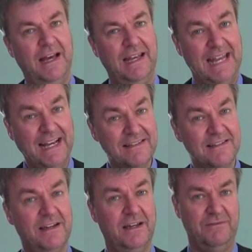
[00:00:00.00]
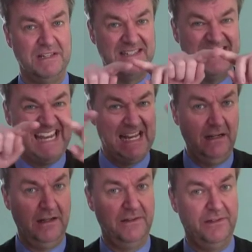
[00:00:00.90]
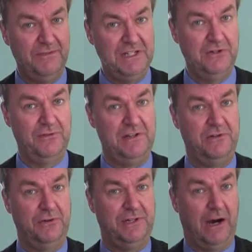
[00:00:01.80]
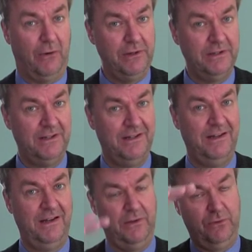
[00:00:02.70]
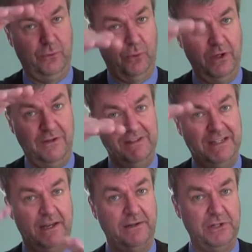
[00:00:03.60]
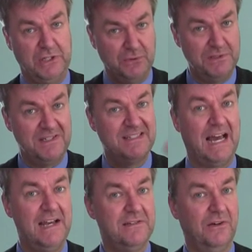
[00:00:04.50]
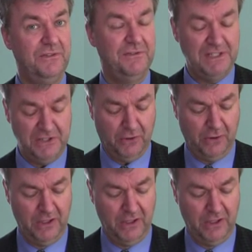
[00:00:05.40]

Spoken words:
Next, we scale the video window down so we can reduce the size of the video,